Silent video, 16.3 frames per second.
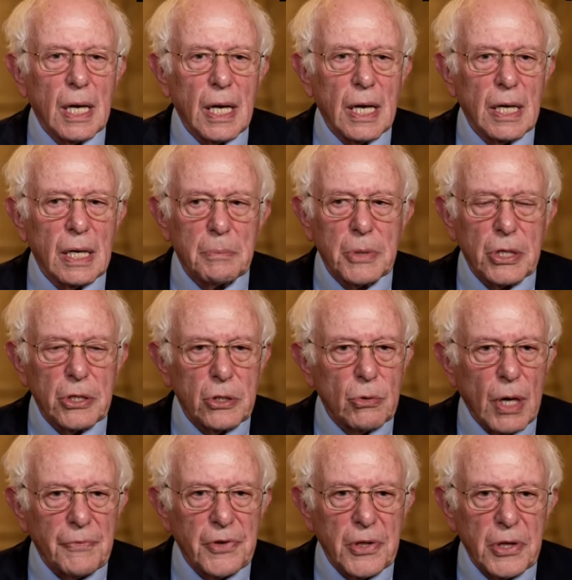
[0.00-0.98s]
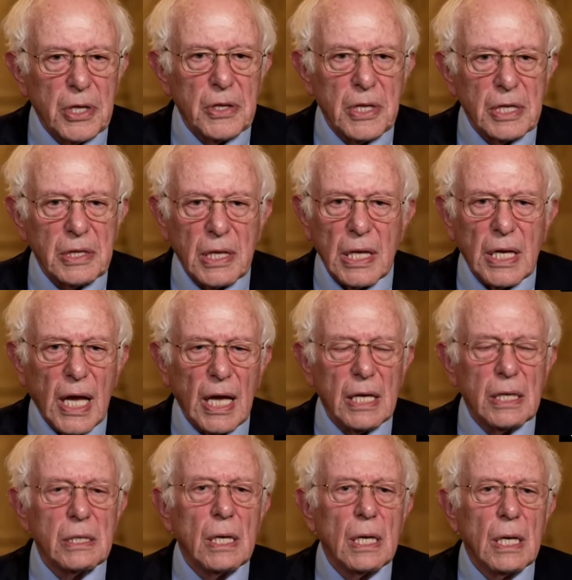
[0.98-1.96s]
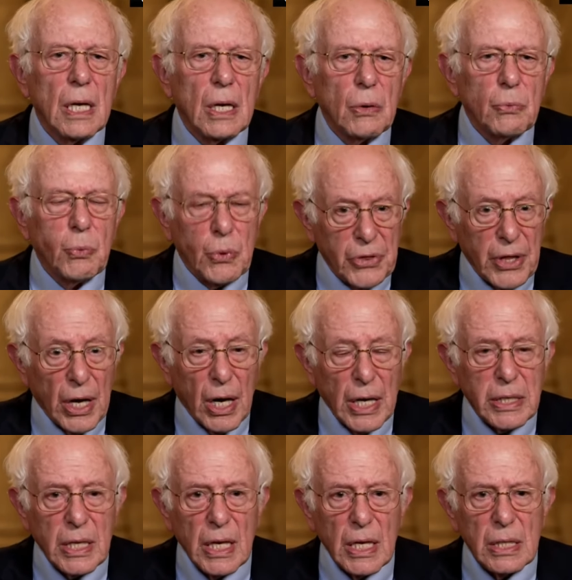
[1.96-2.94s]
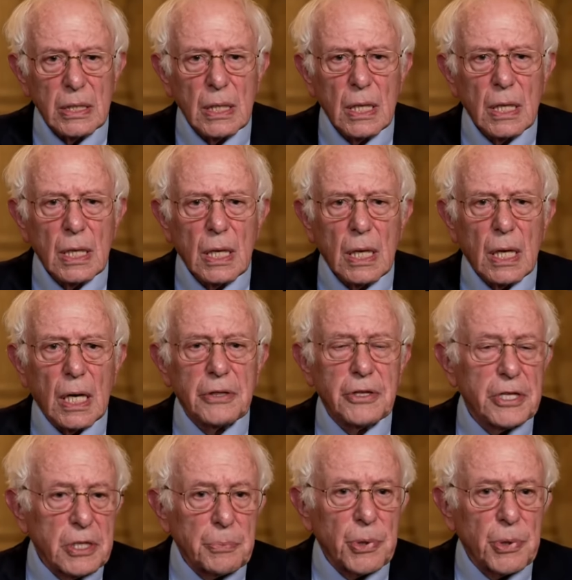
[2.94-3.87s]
And I'm going to do everything that they can, that I can, that the